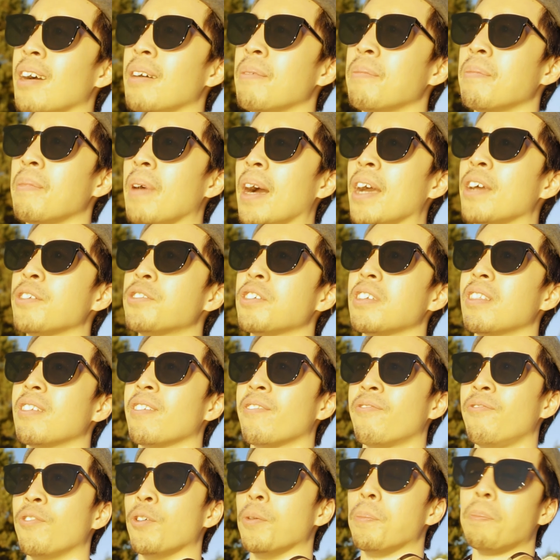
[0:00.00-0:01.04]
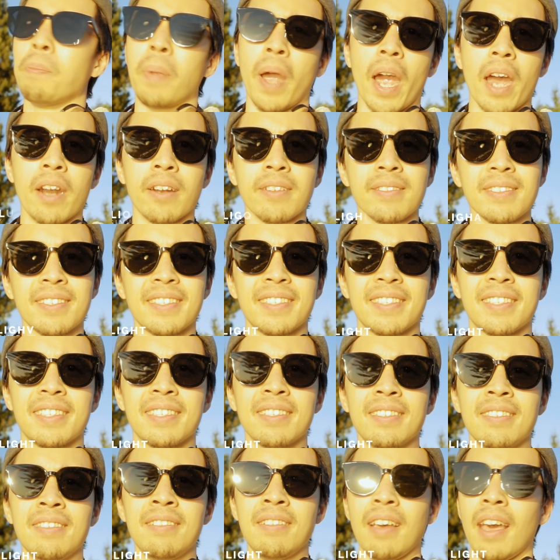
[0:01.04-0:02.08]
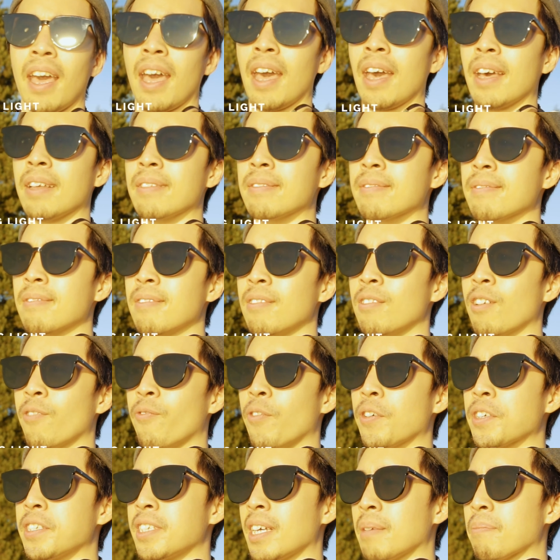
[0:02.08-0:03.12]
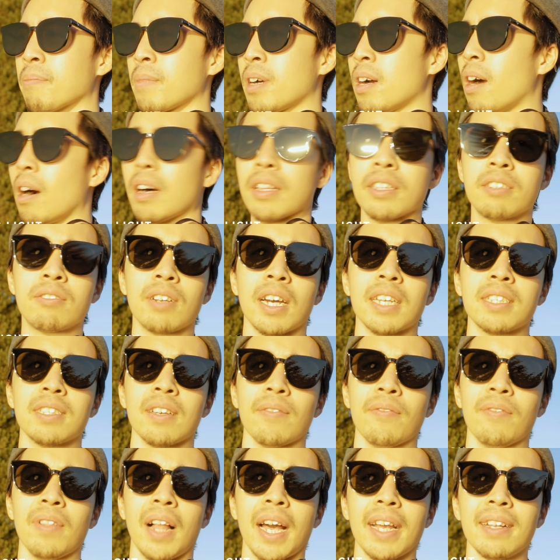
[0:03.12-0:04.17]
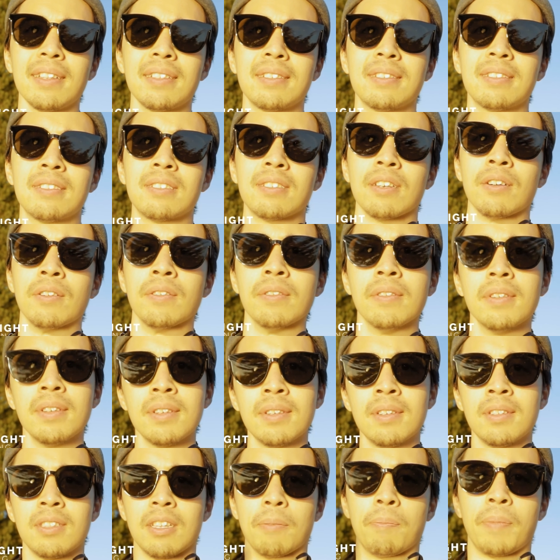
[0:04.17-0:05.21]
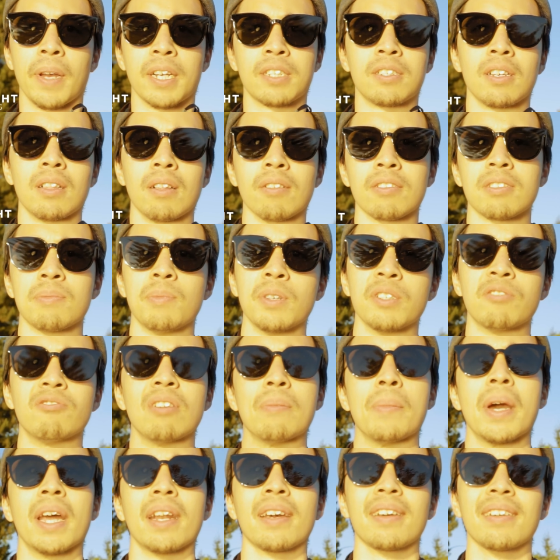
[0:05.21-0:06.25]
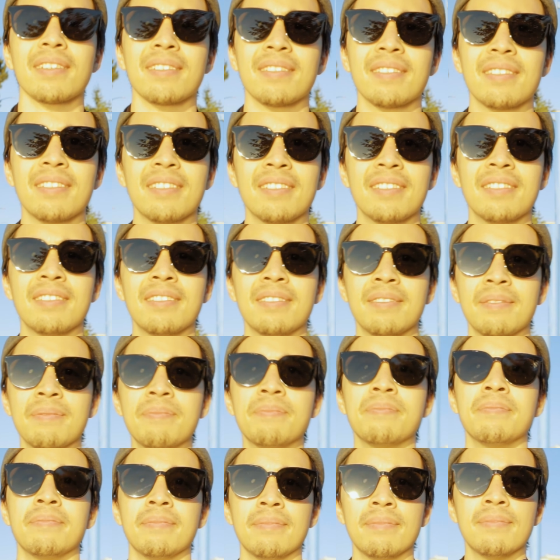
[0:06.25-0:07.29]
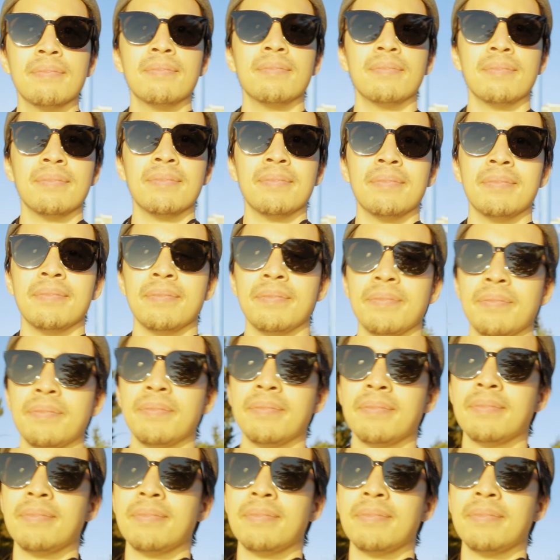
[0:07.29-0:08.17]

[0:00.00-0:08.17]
Um, I usually look for patterns and look for some contrast of light so the picture looks more dramatic. Nice. Yo, thanks man.